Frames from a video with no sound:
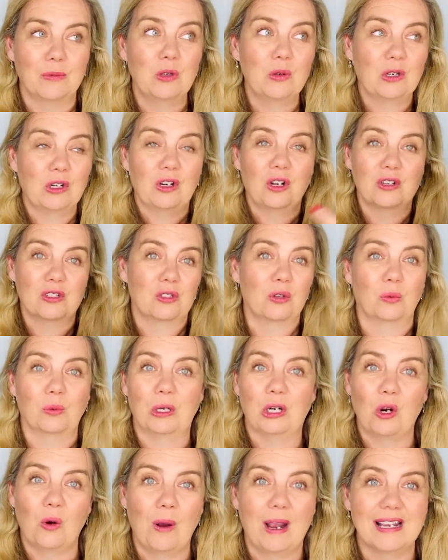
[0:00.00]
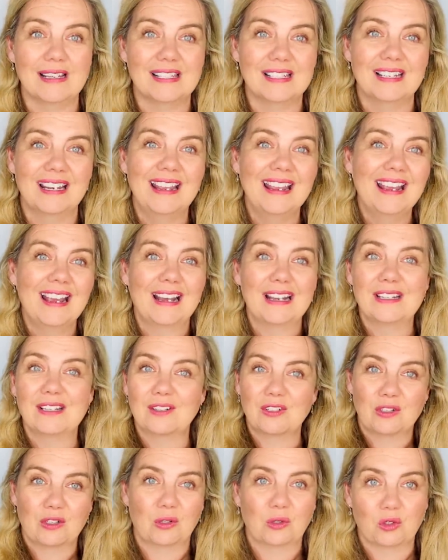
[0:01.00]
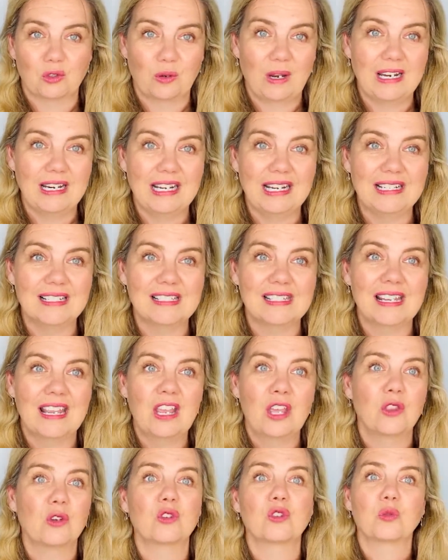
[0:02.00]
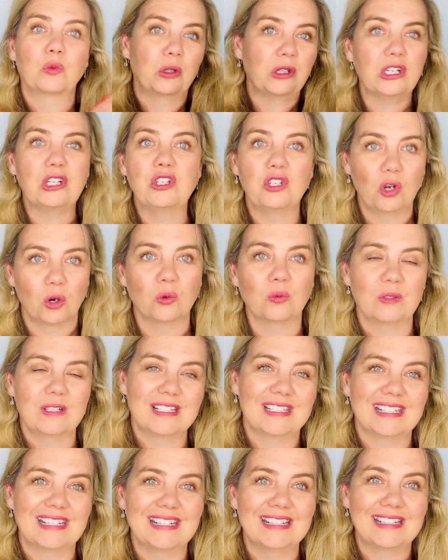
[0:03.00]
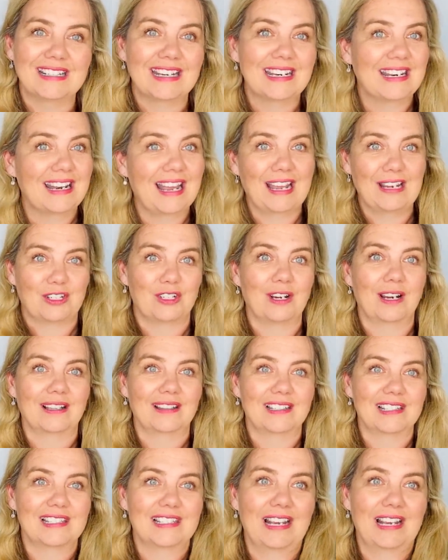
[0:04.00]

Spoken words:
You can also request additional trainings. There's really no reason to not check this